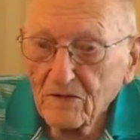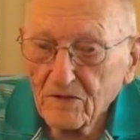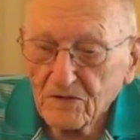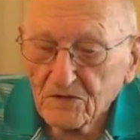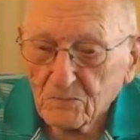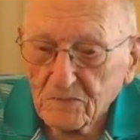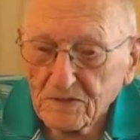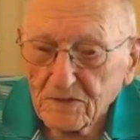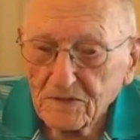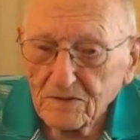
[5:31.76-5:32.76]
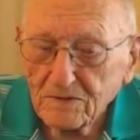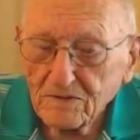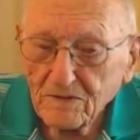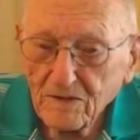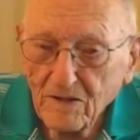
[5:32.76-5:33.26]
in the middle,
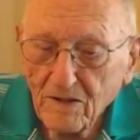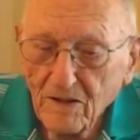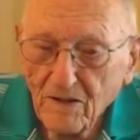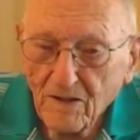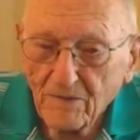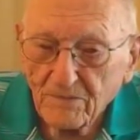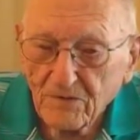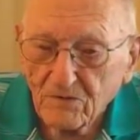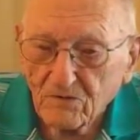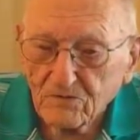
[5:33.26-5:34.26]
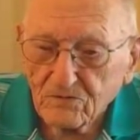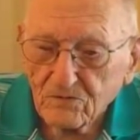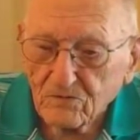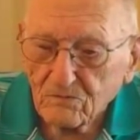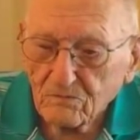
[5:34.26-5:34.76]
and then there
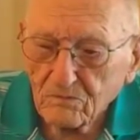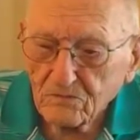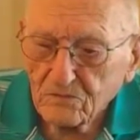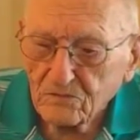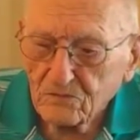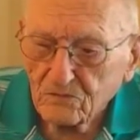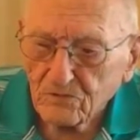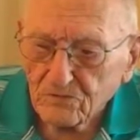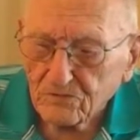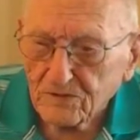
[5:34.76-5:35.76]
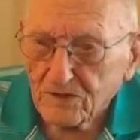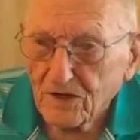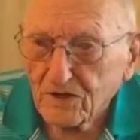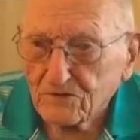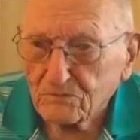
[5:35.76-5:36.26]
was 2 or 3
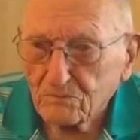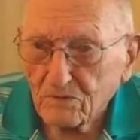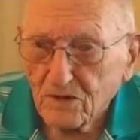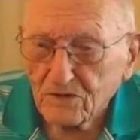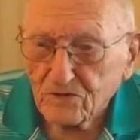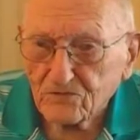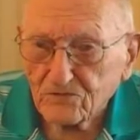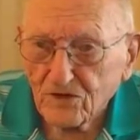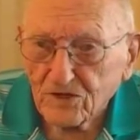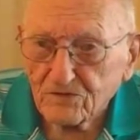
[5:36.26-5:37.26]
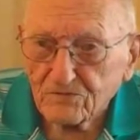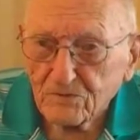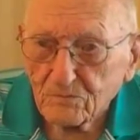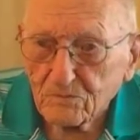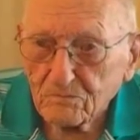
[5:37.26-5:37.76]
guys on each side of him.
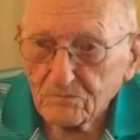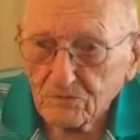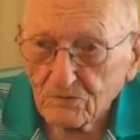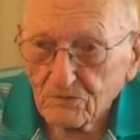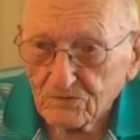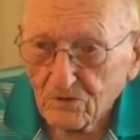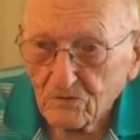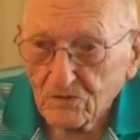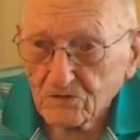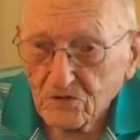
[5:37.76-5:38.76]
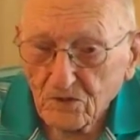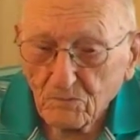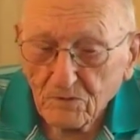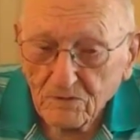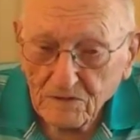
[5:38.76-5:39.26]
So it was a long
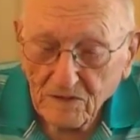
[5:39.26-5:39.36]
table.